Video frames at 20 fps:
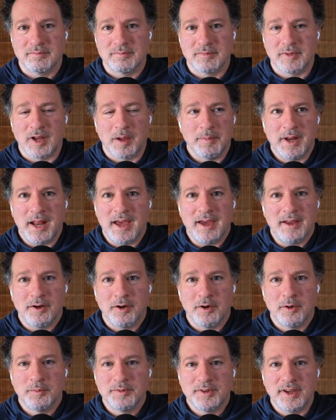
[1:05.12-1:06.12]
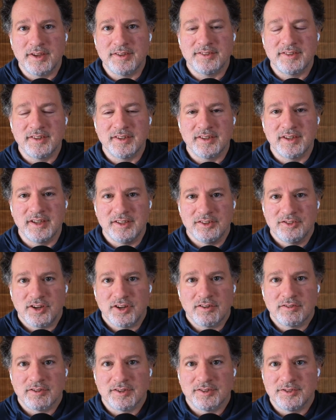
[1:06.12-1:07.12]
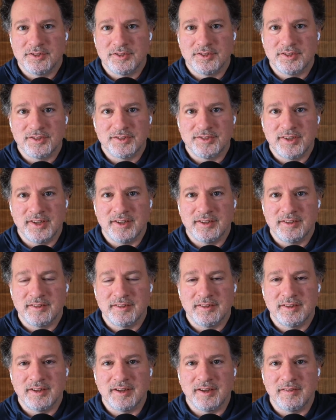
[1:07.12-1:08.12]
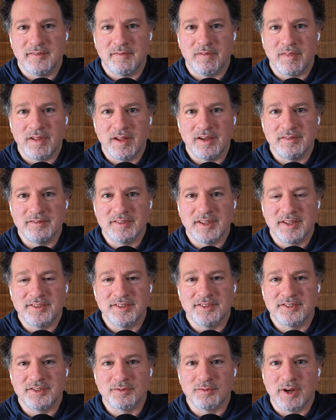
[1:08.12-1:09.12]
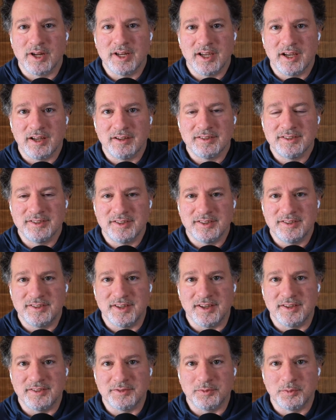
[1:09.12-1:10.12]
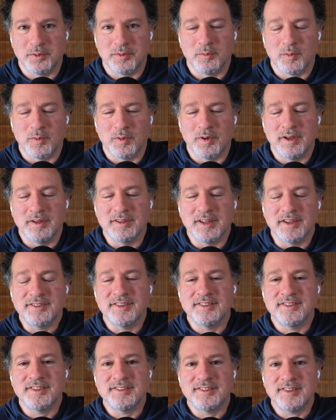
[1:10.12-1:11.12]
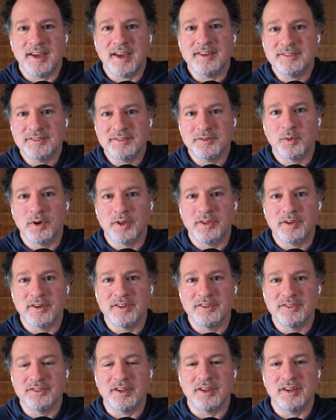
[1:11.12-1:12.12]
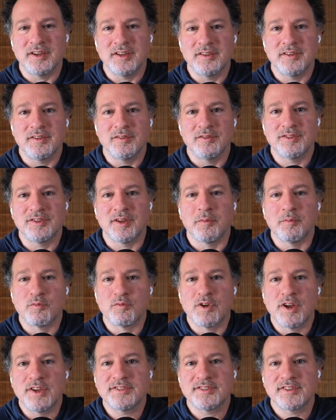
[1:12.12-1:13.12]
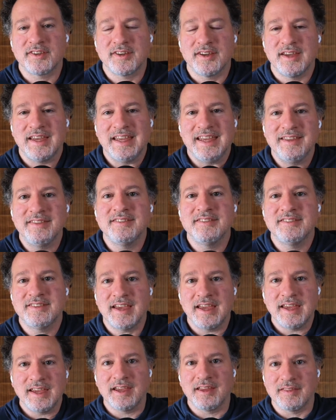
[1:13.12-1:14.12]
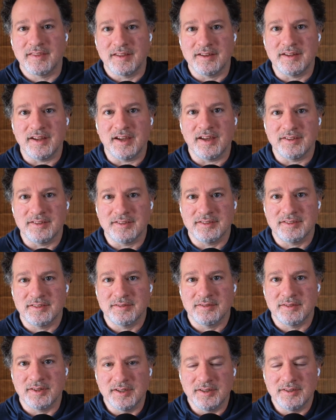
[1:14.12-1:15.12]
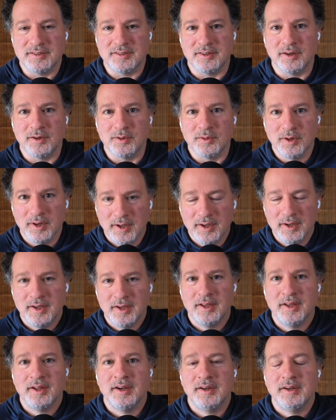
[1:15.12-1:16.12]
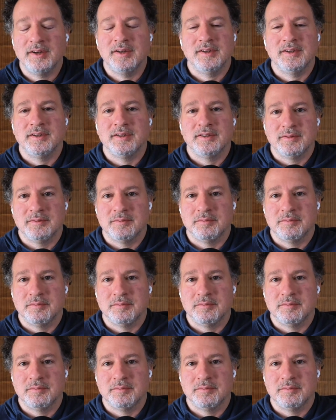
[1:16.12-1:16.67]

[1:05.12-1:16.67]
I mean, at home testing in general, as you just said, eh, unless it's a radiology test, unless it's a test where there is some risk in taking the test, right? So, mm-hmm.